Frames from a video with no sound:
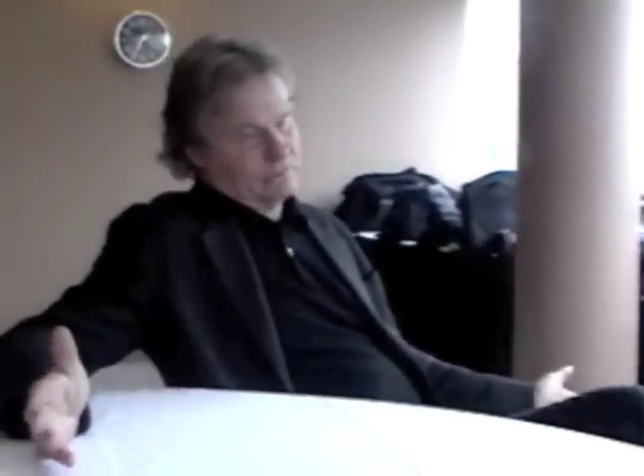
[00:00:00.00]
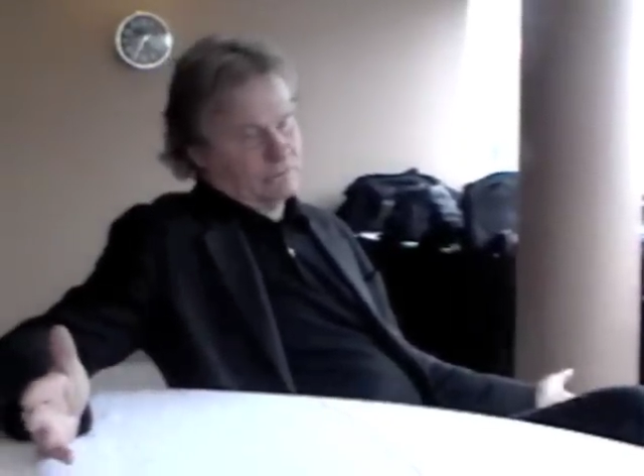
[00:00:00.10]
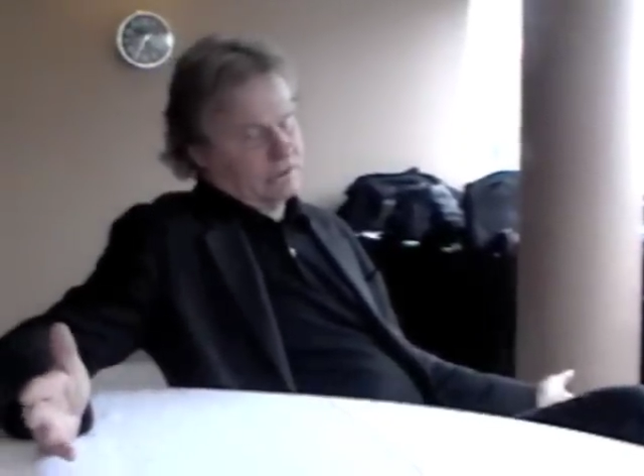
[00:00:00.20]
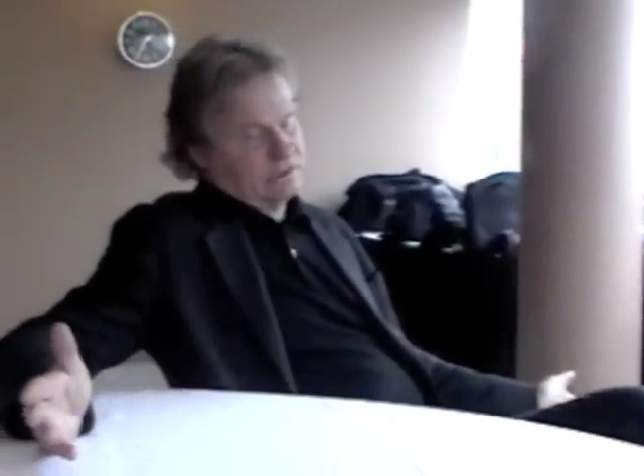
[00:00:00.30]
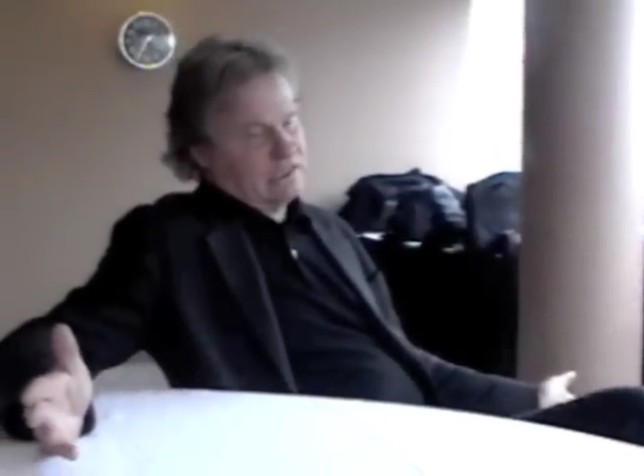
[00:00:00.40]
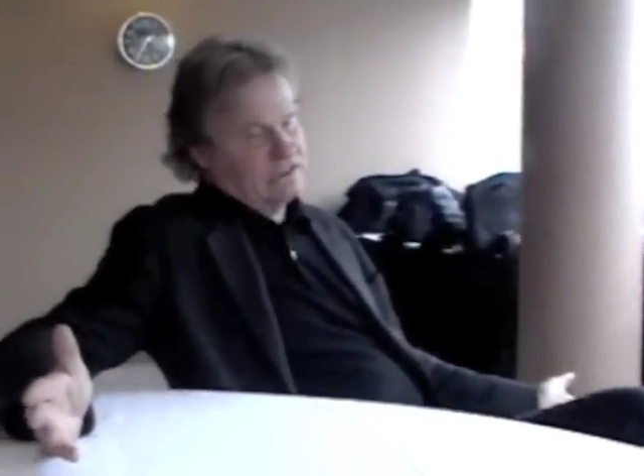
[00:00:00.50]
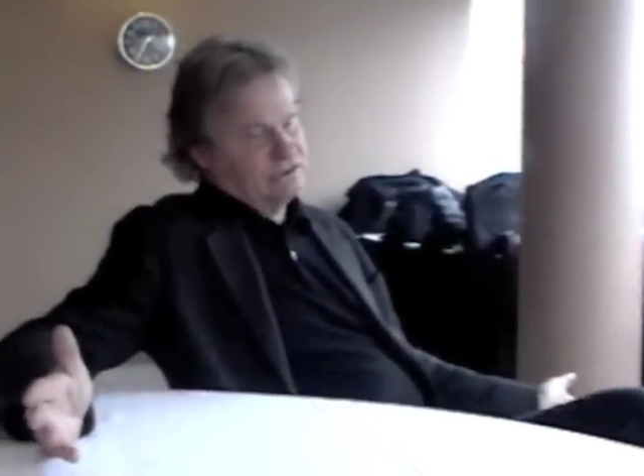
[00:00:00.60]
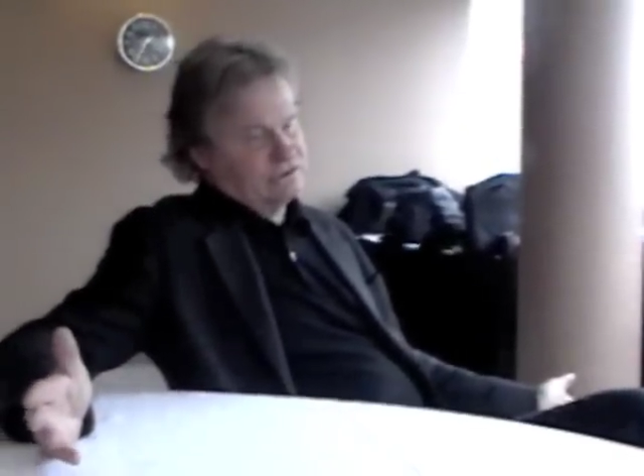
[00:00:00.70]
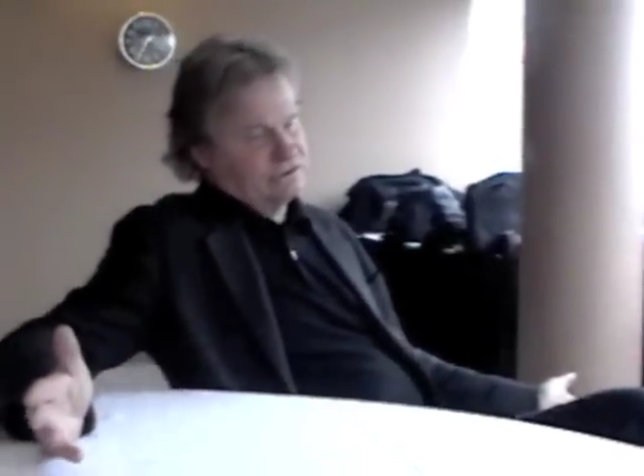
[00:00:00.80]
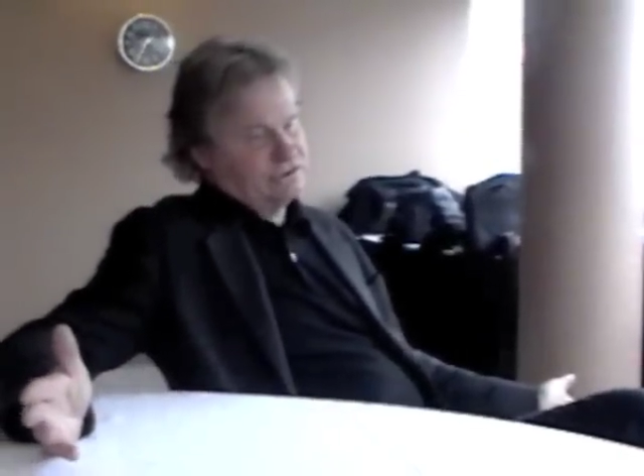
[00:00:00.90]

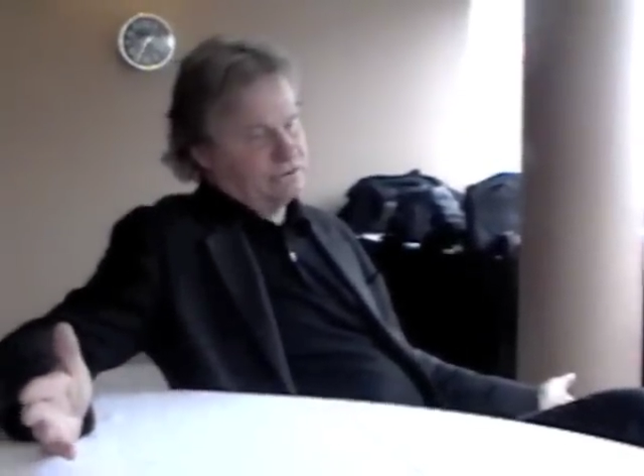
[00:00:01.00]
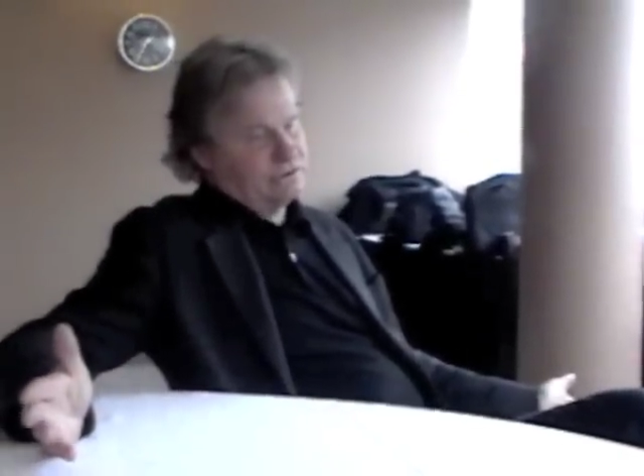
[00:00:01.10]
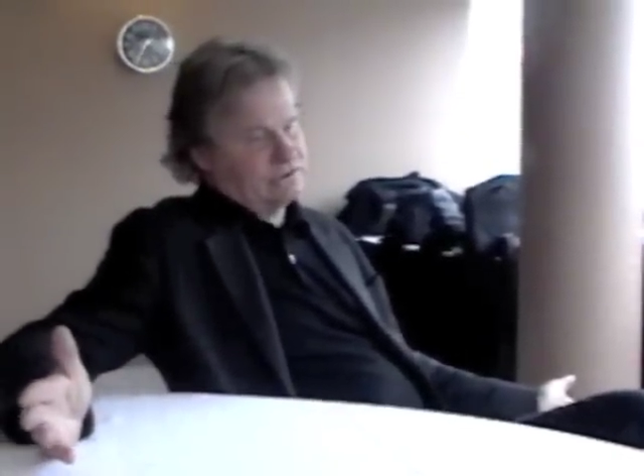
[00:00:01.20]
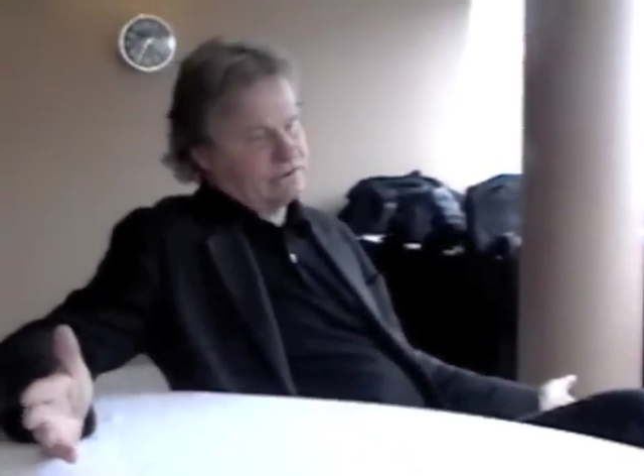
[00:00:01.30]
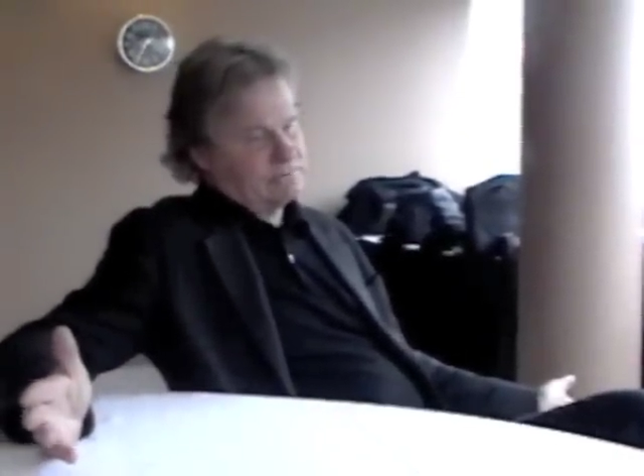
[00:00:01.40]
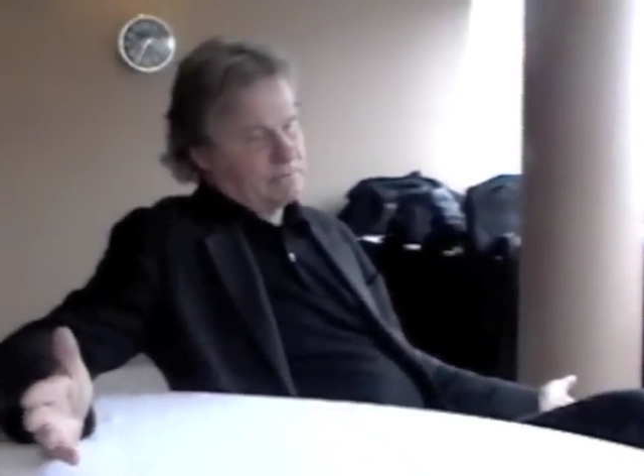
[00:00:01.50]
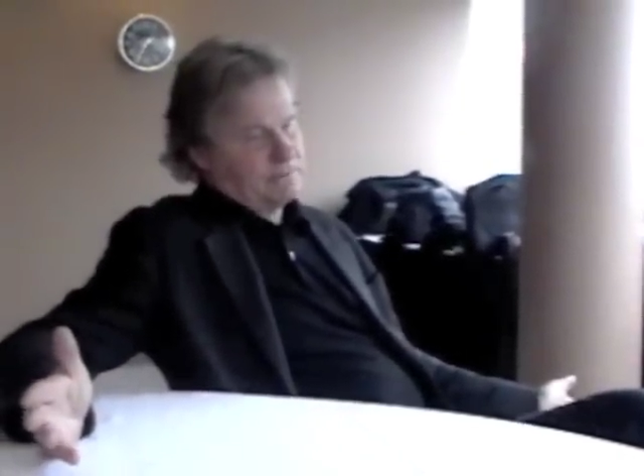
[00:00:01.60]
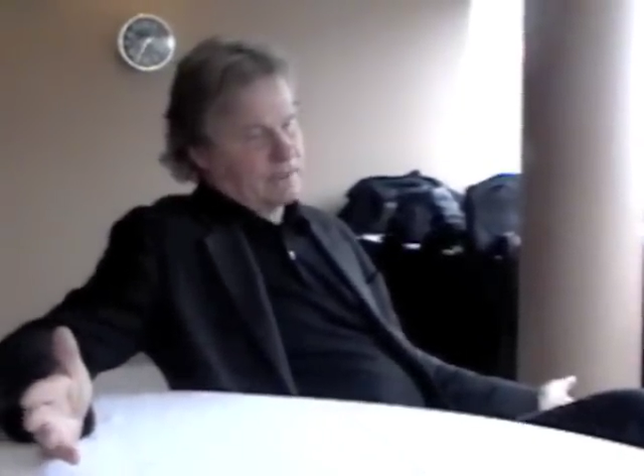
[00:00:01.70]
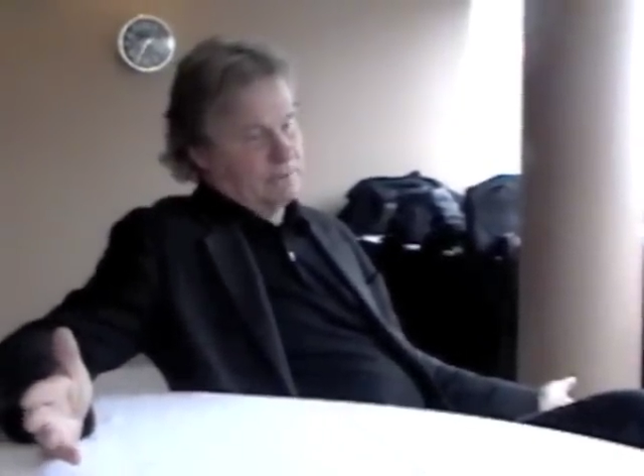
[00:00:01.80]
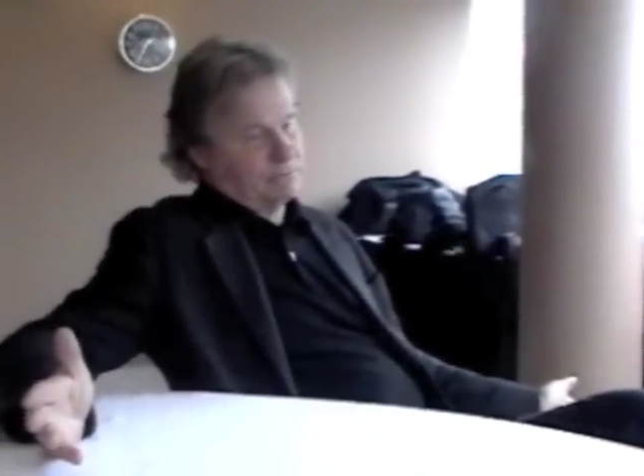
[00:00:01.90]
orientation and choice
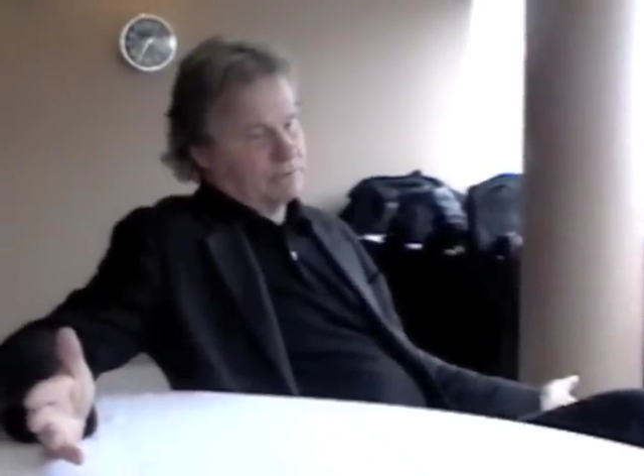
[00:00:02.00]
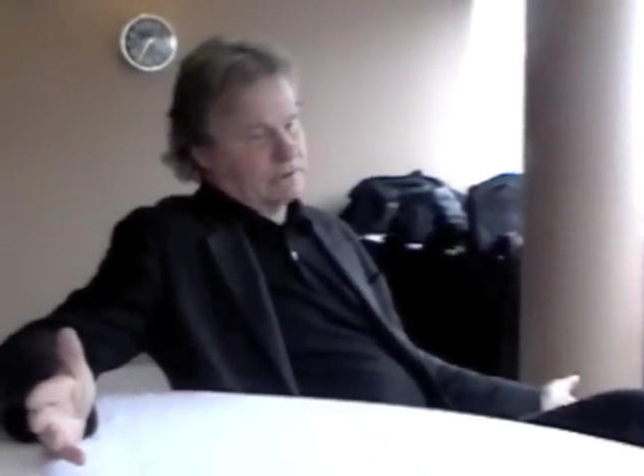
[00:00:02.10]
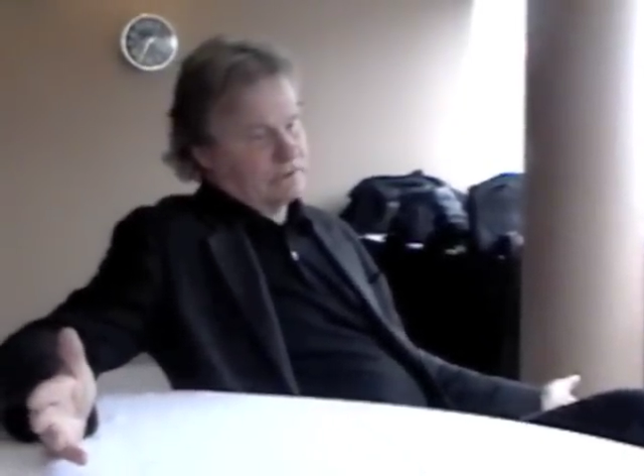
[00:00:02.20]
and